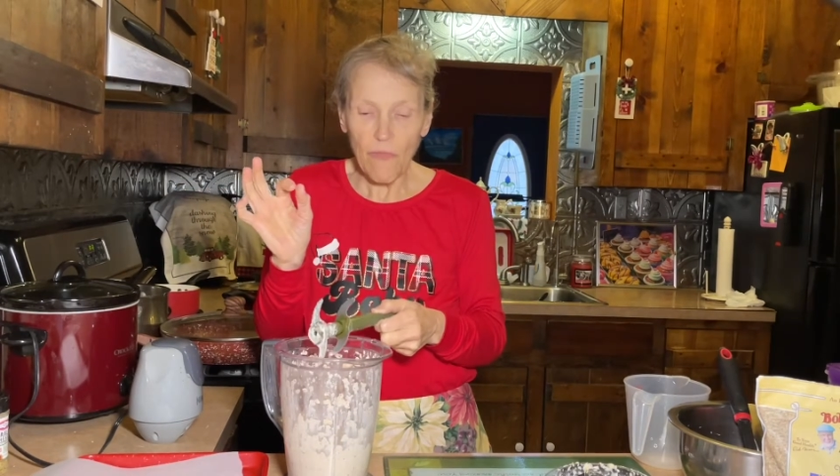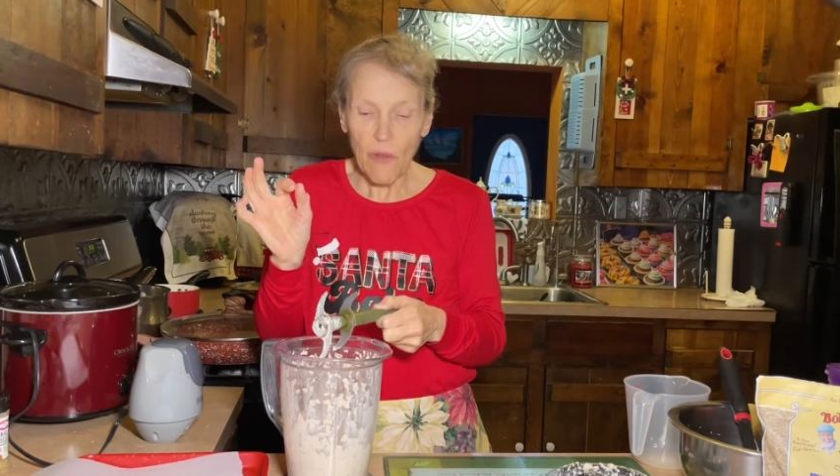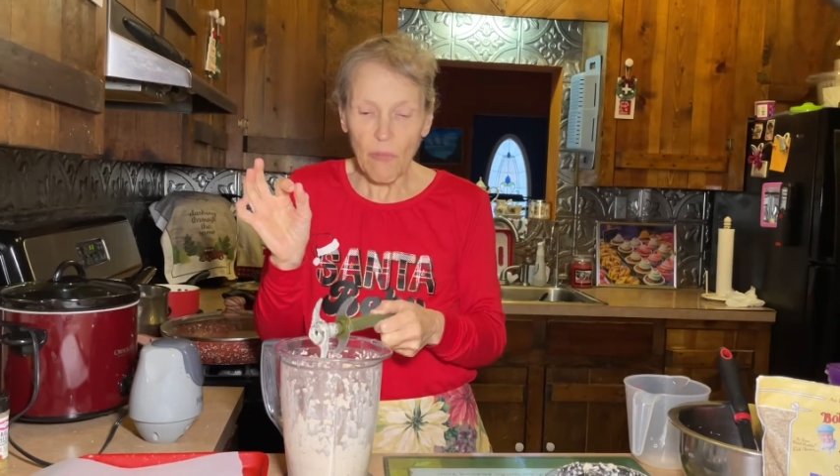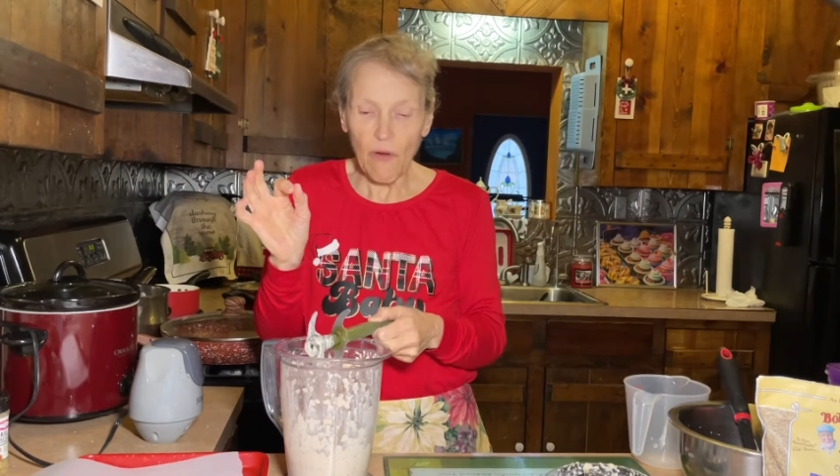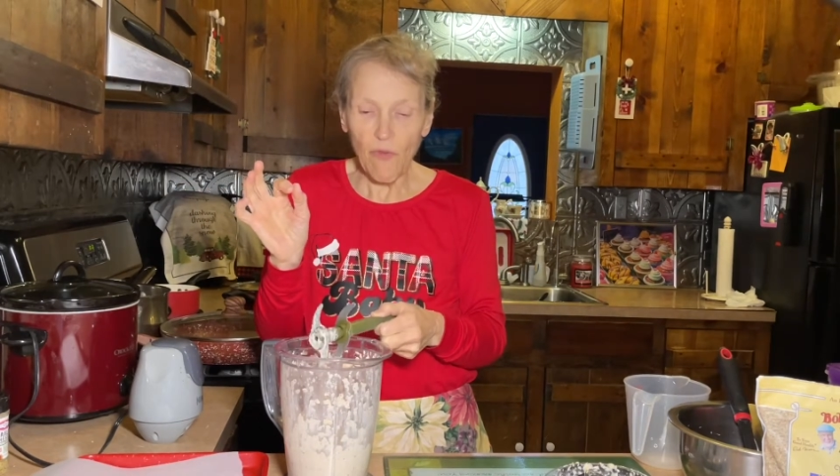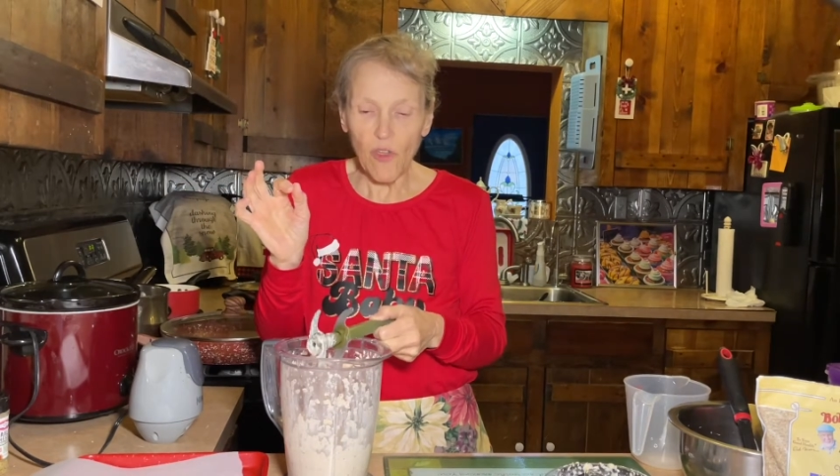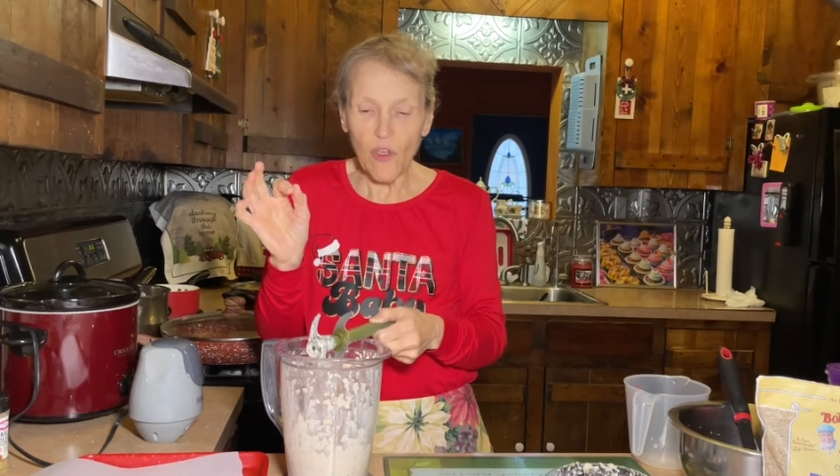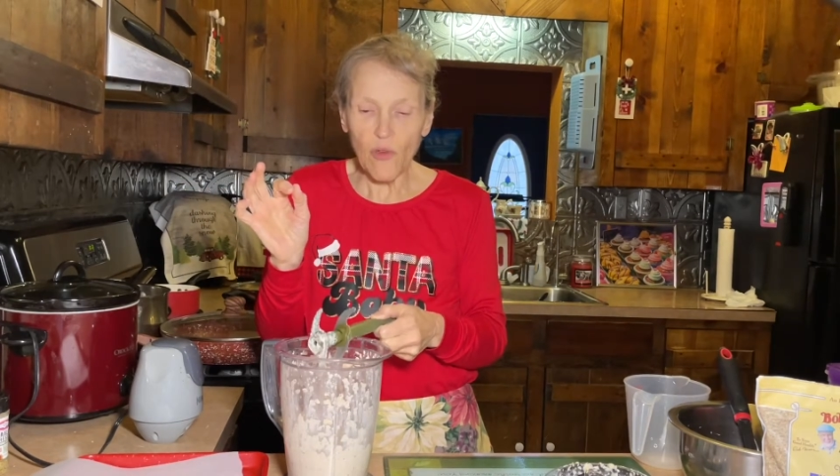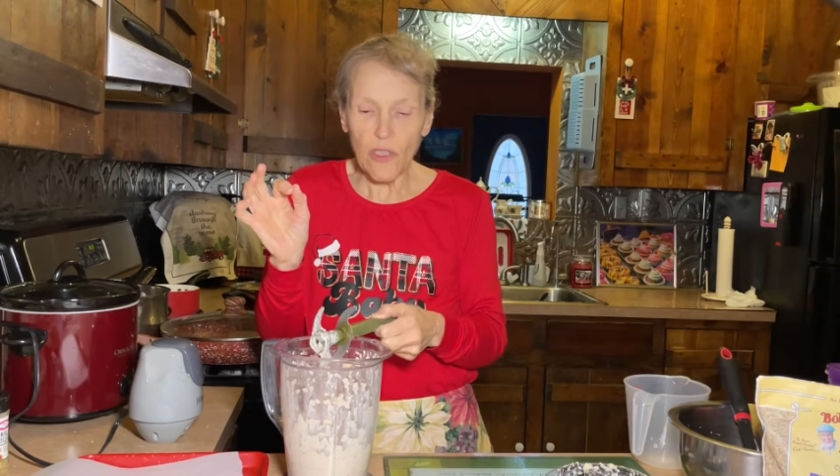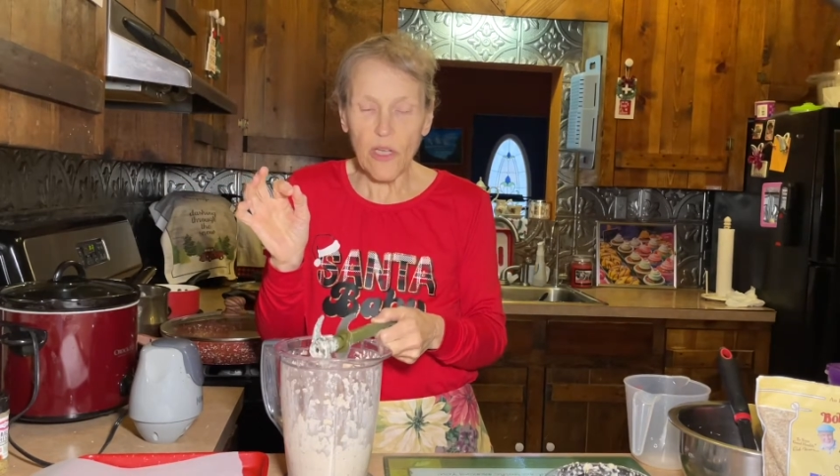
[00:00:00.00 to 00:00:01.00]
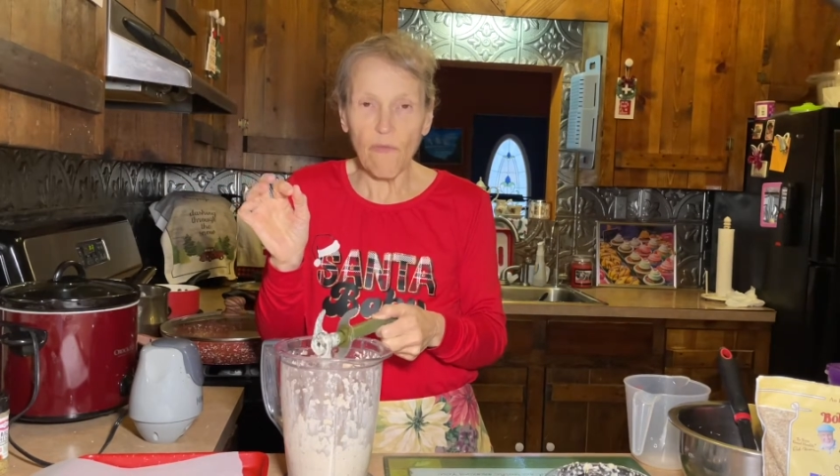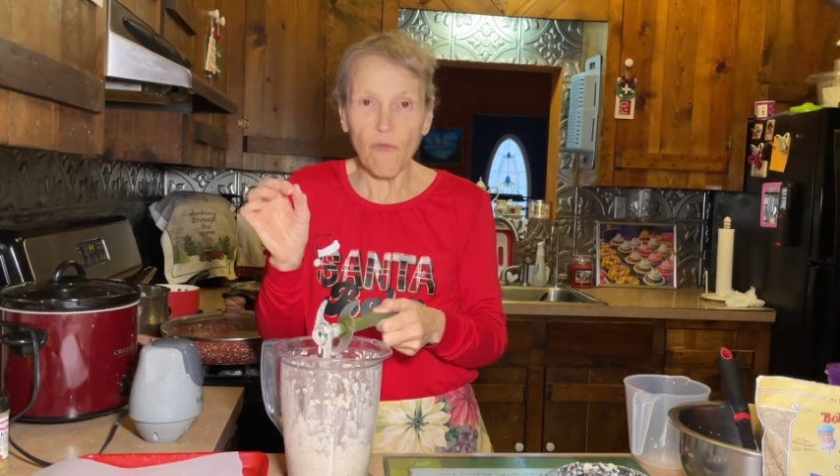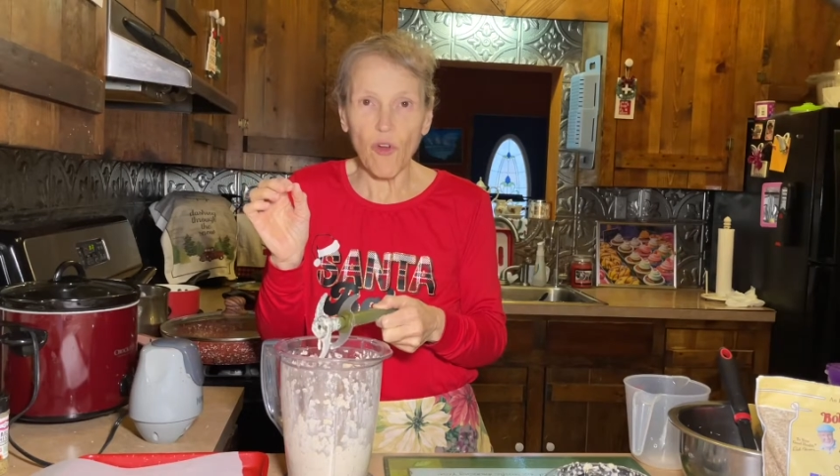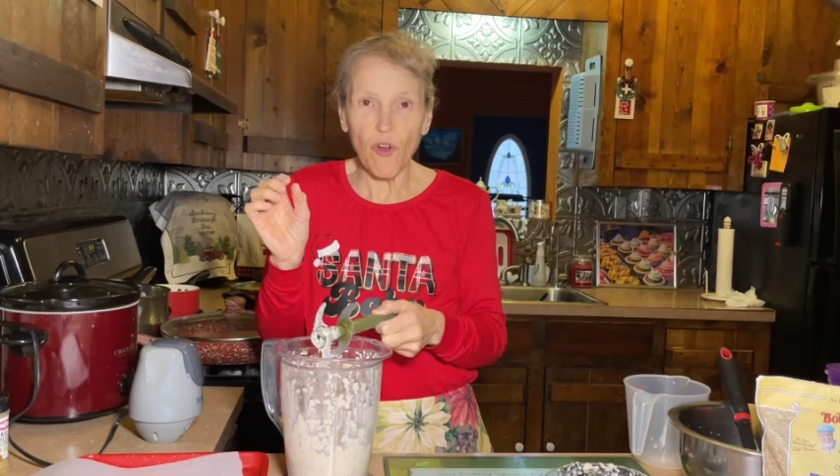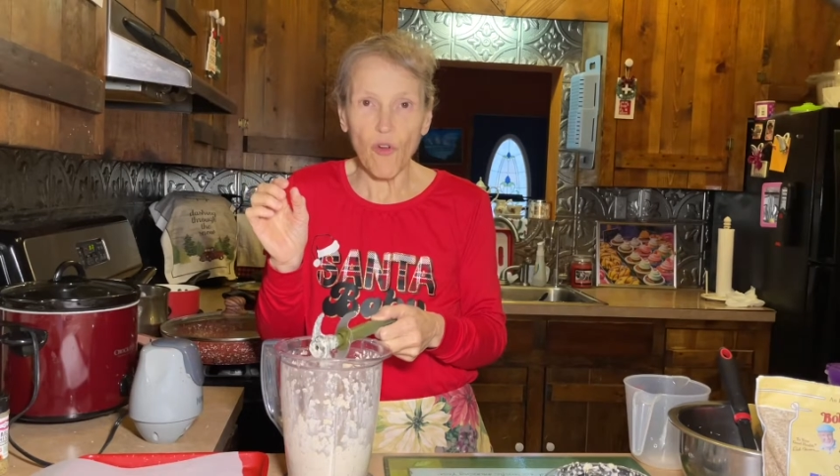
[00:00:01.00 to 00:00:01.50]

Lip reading: But if you're using it for a